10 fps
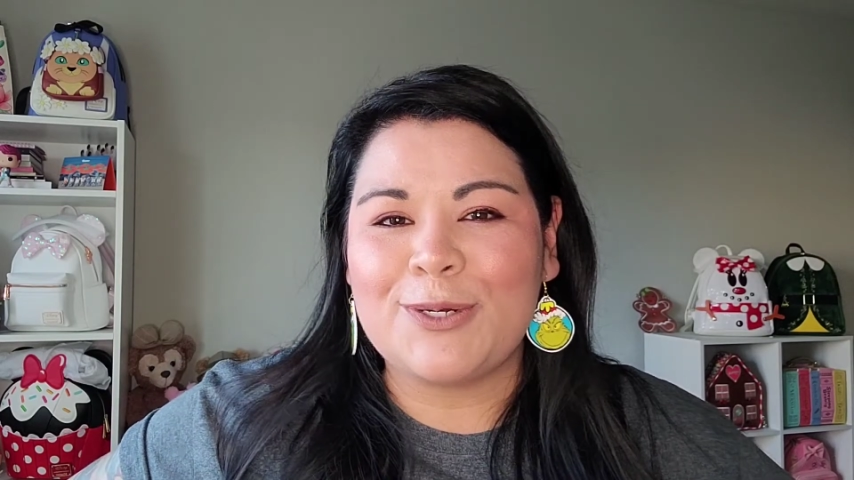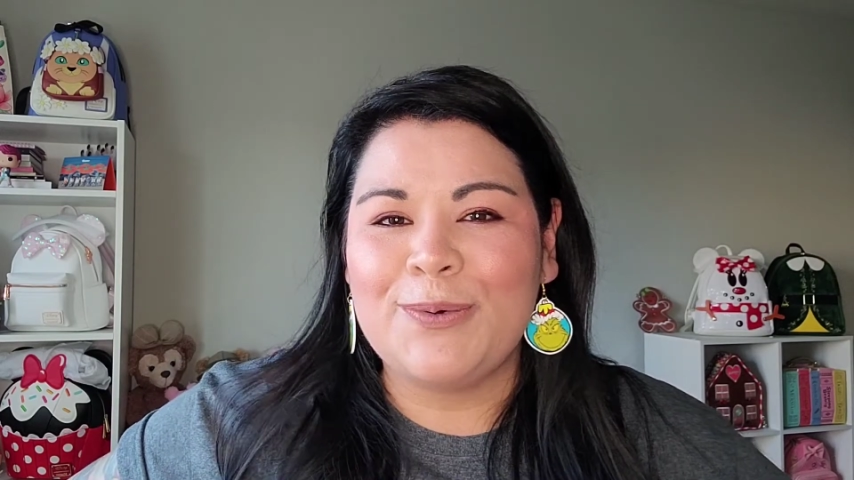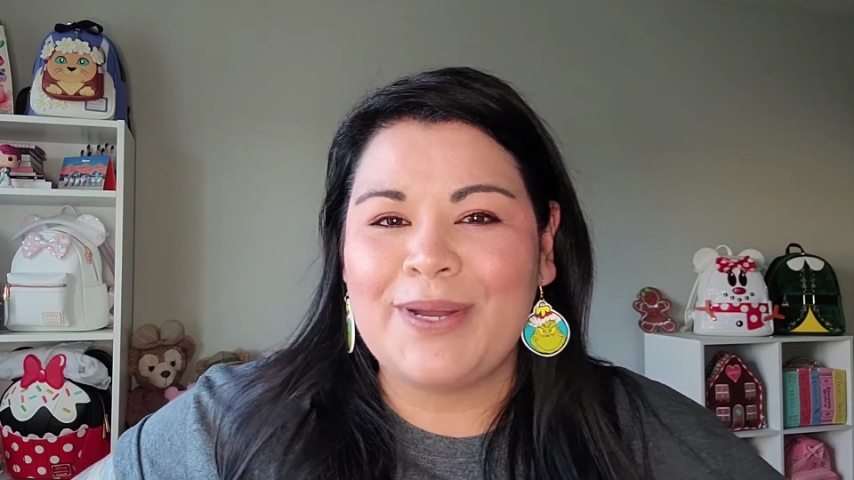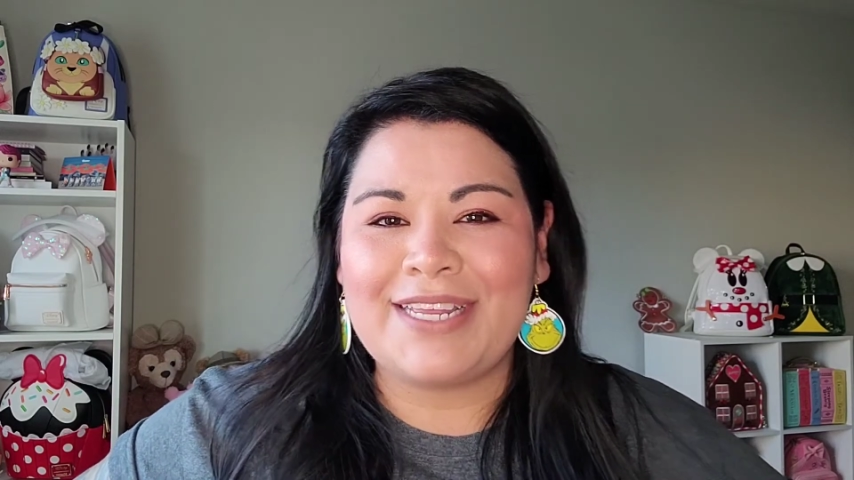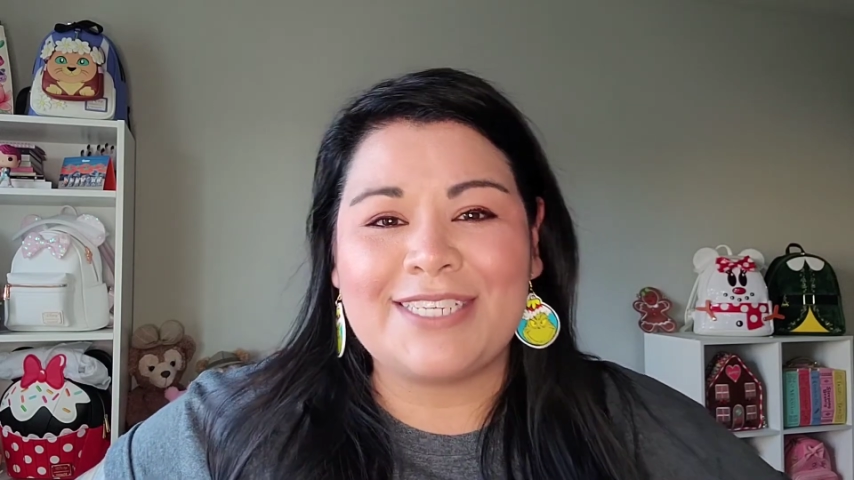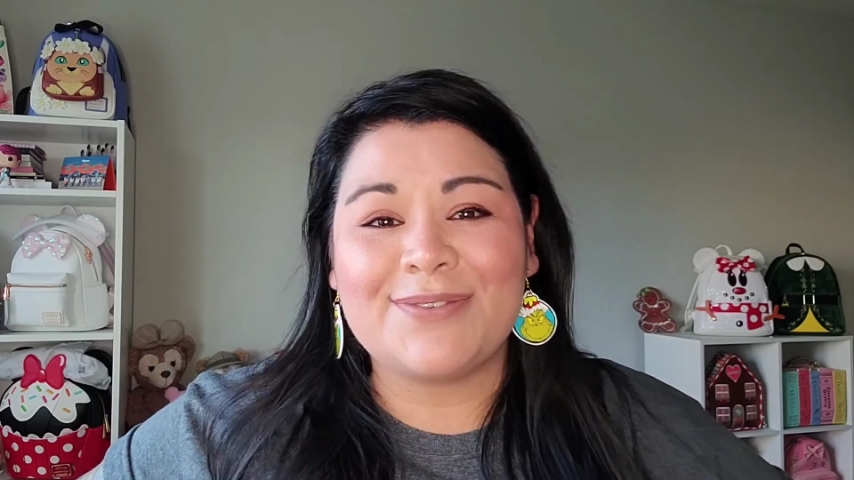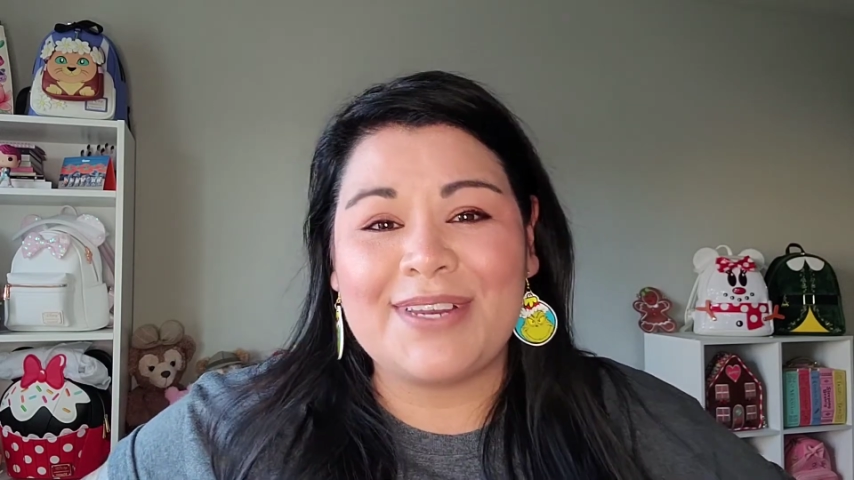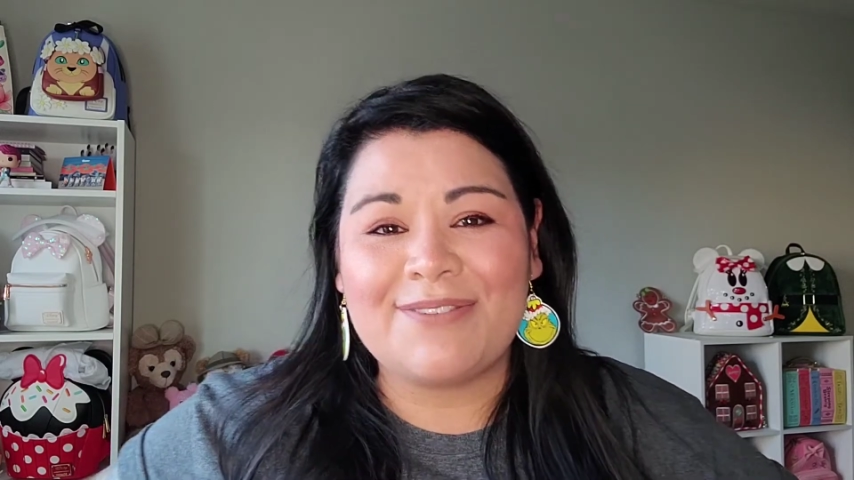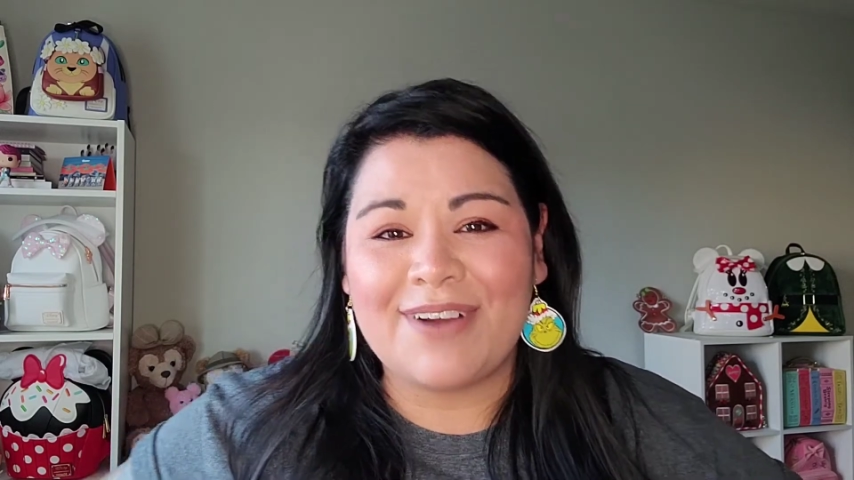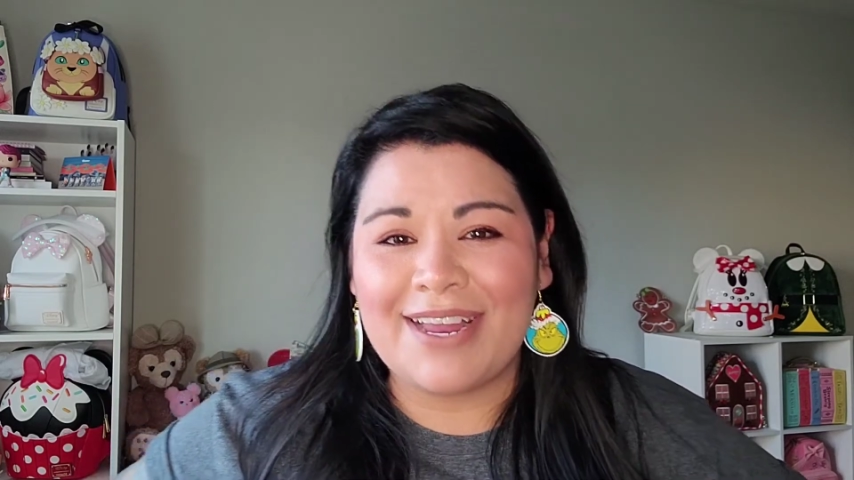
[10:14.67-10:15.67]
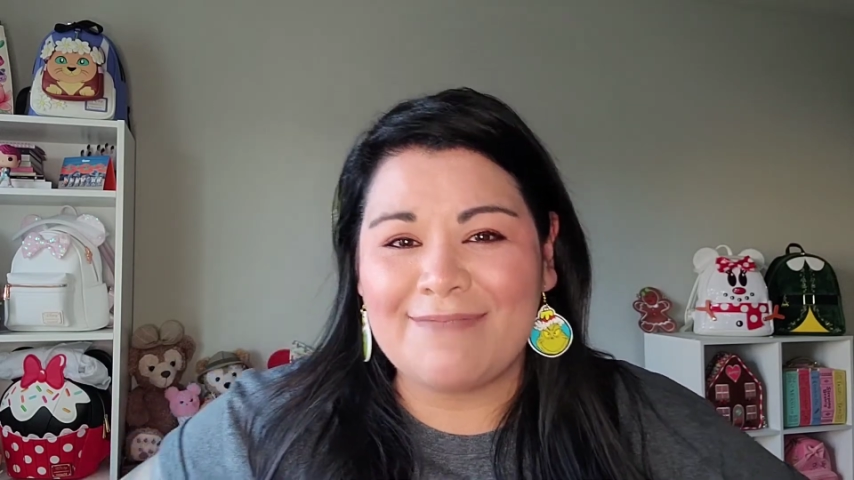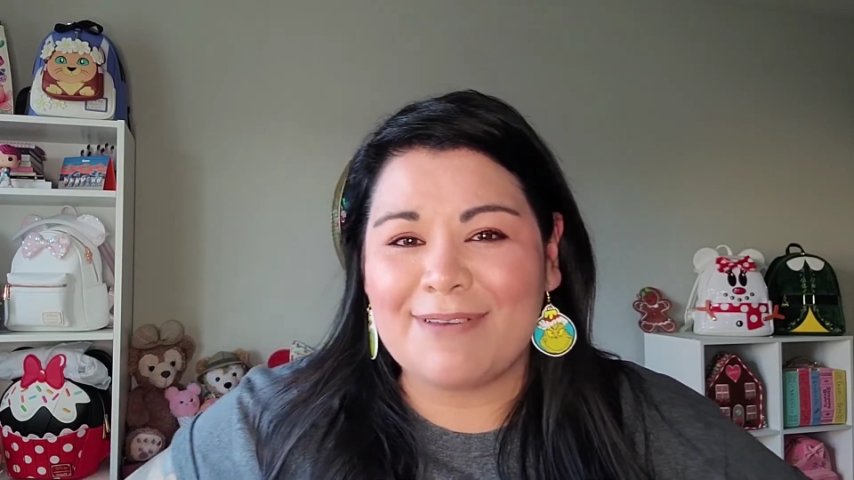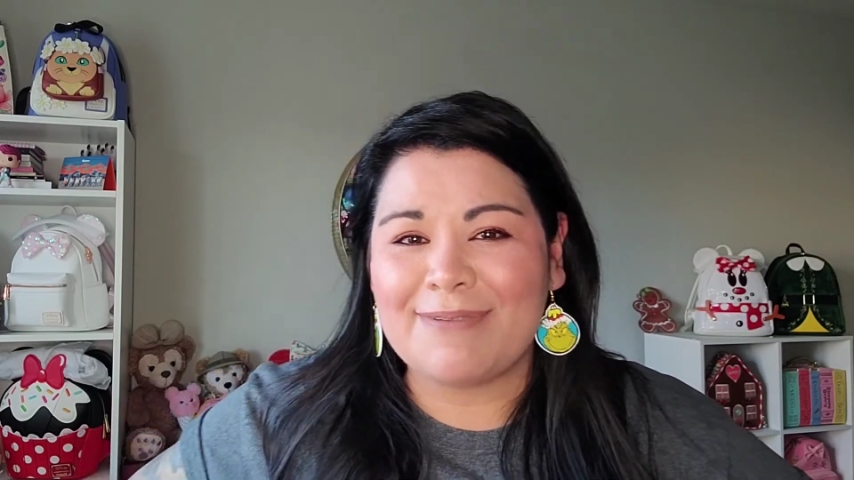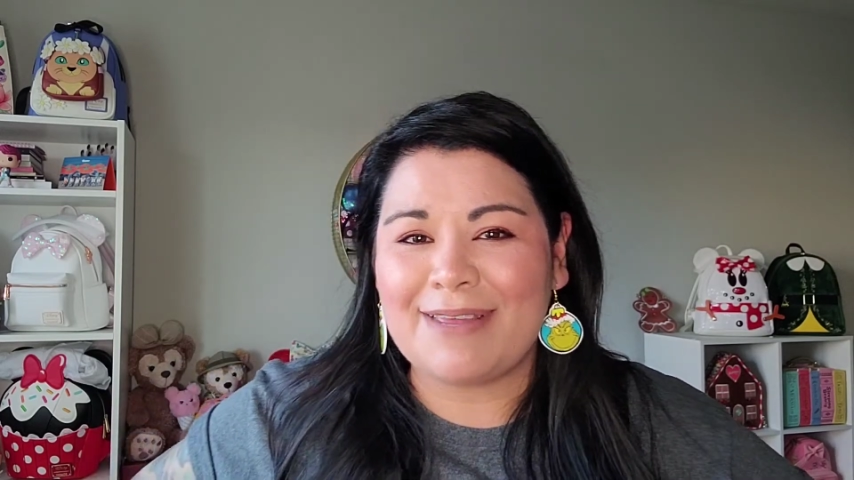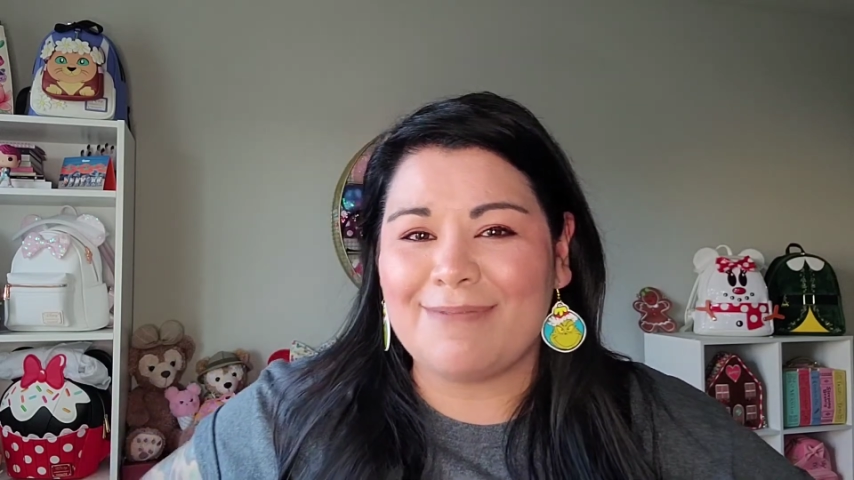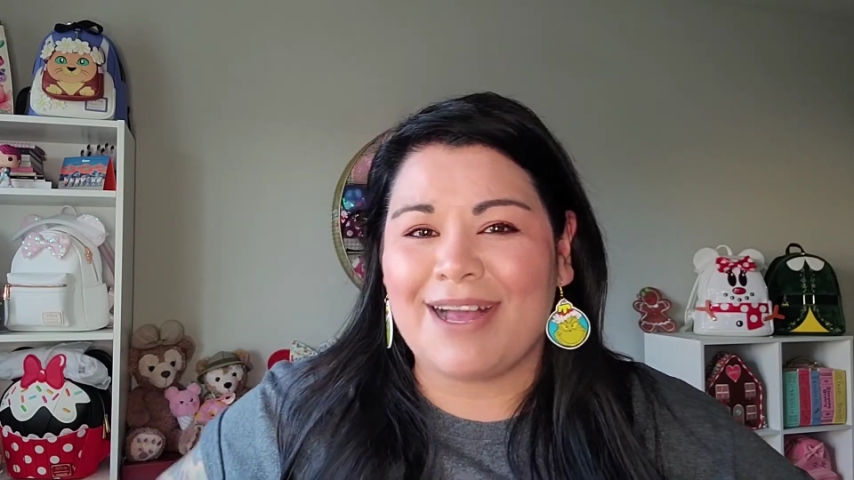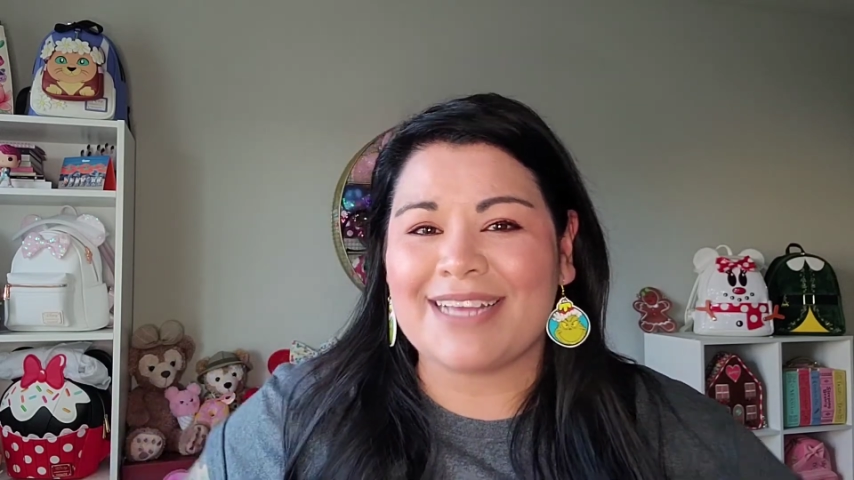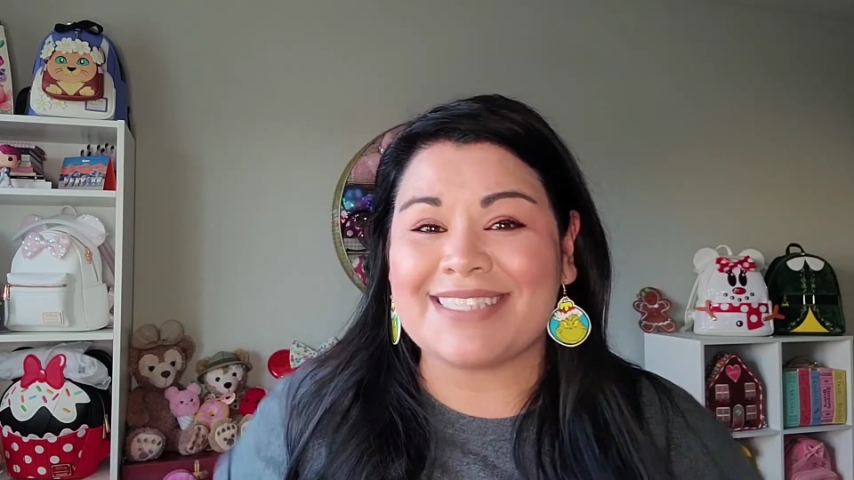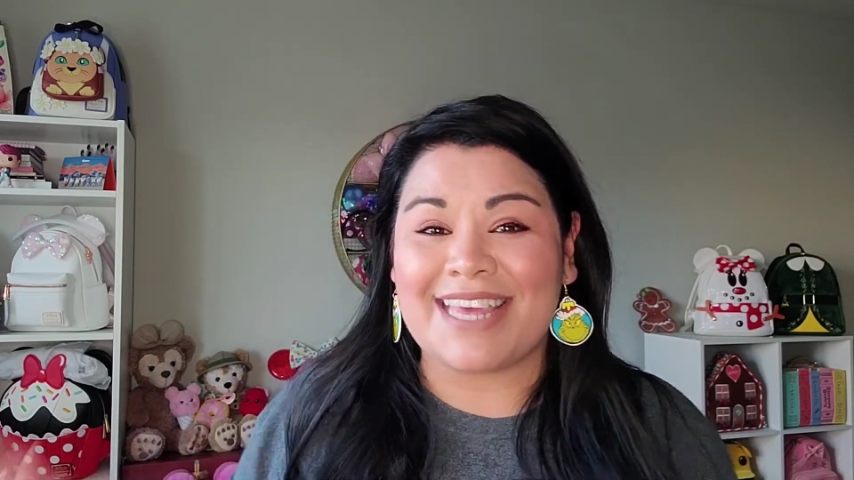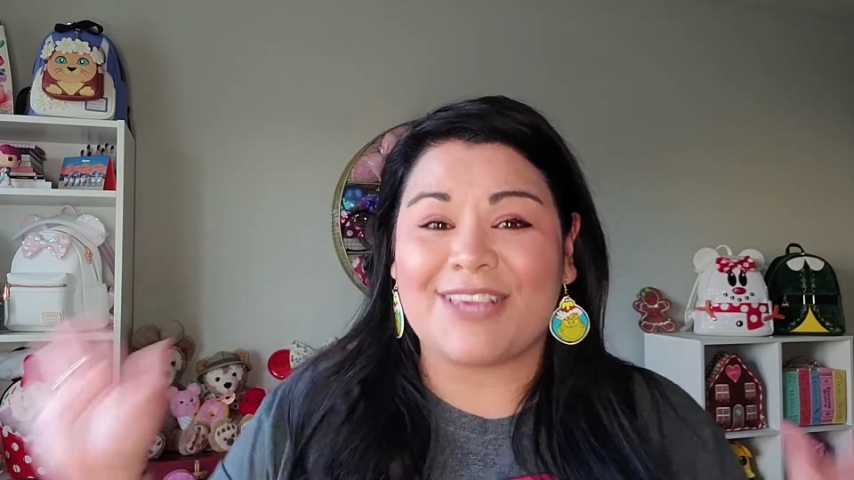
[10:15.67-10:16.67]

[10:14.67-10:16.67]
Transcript: 2021 Bibbidi box.